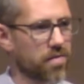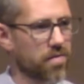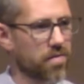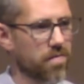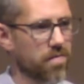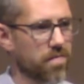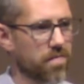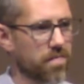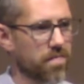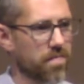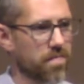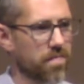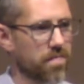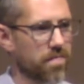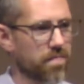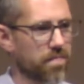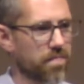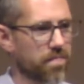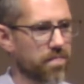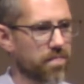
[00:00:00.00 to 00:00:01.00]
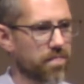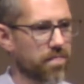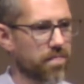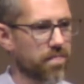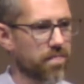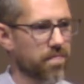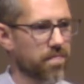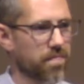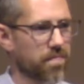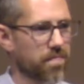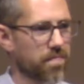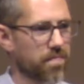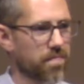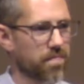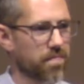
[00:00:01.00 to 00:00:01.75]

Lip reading: (silence)